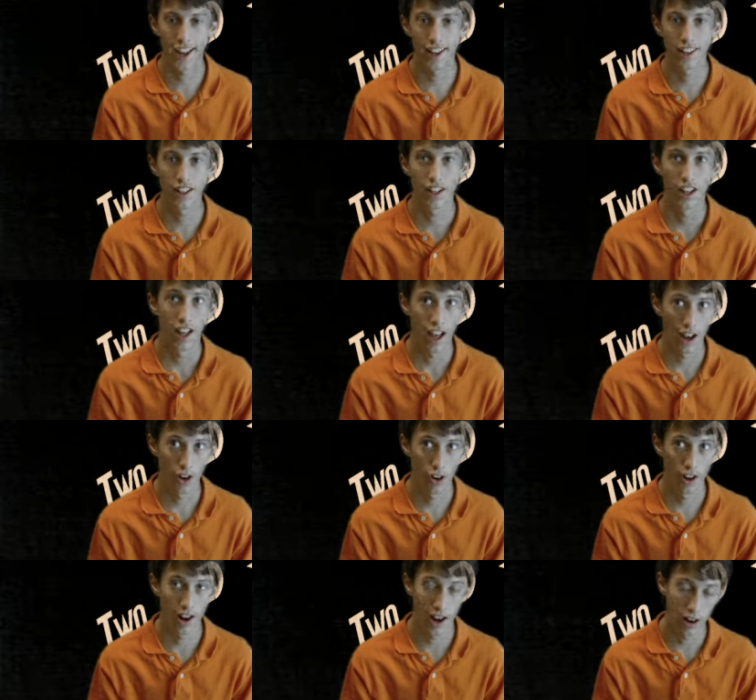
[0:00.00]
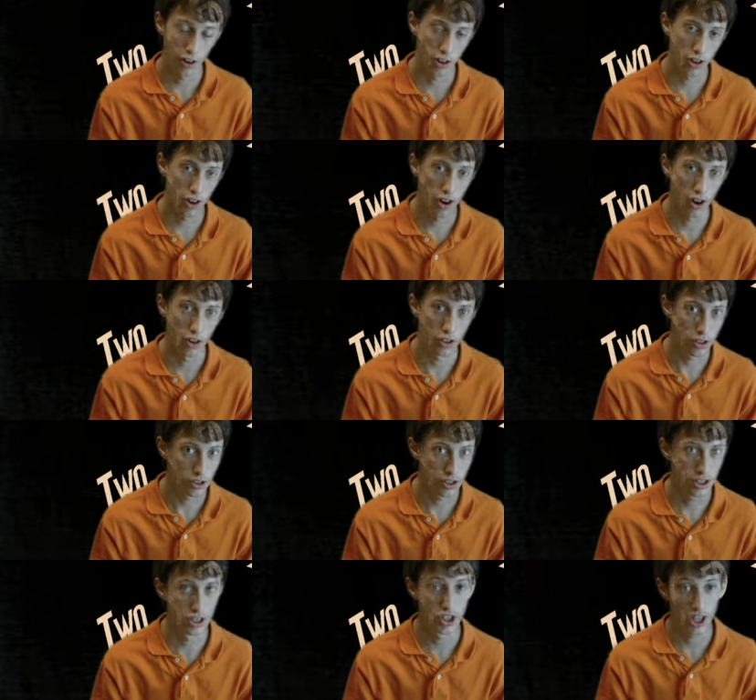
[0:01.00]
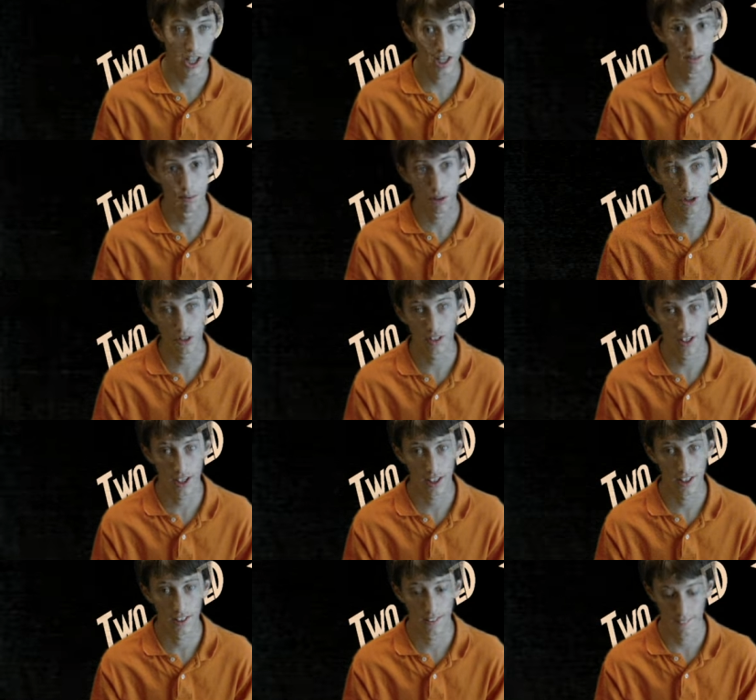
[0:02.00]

and or alcohol usage in a movie.